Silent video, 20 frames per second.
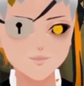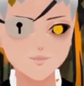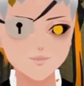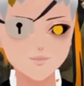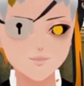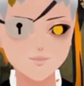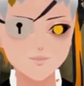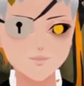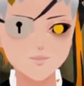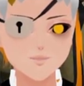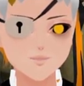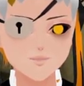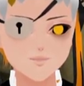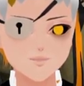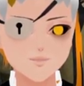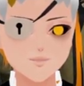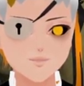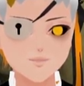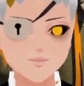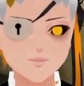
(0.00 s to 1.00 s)

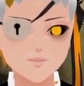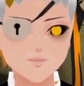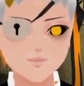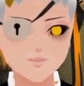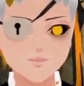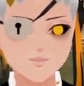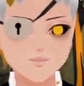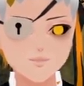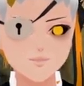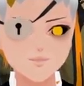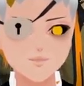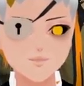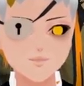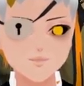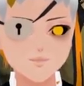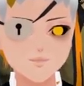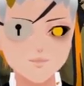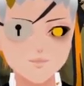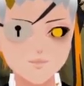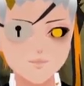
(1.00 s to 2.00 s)

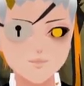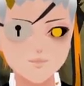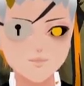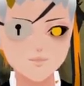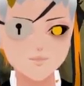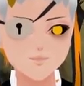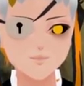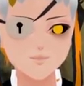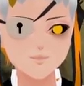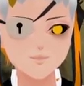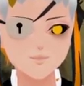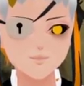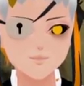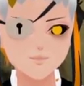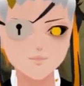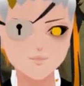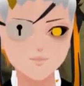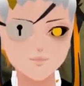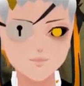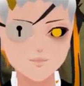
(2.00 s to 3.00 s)

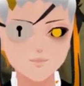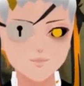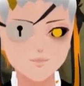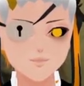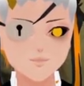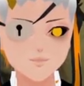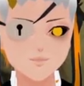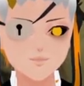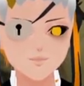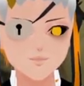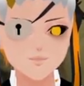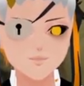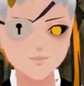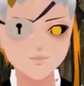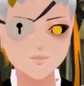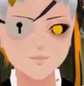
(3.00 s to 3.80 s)
Nothing is said.